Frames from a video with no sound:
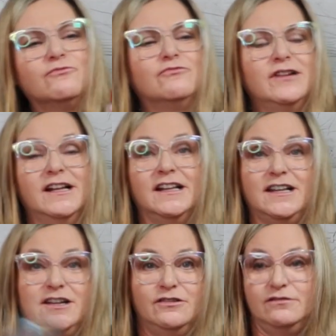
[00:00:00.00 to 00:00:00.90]
really
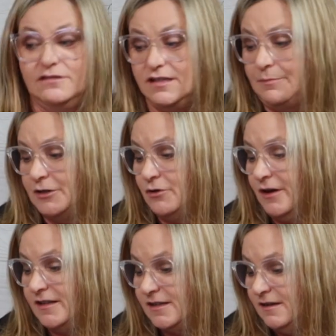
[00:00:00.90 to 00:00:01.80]
cute summer
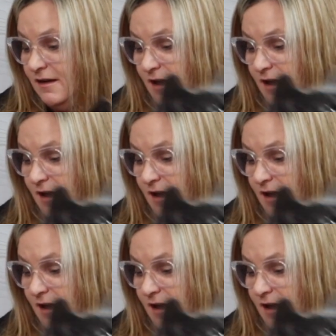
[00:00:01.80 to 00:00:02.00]
toys.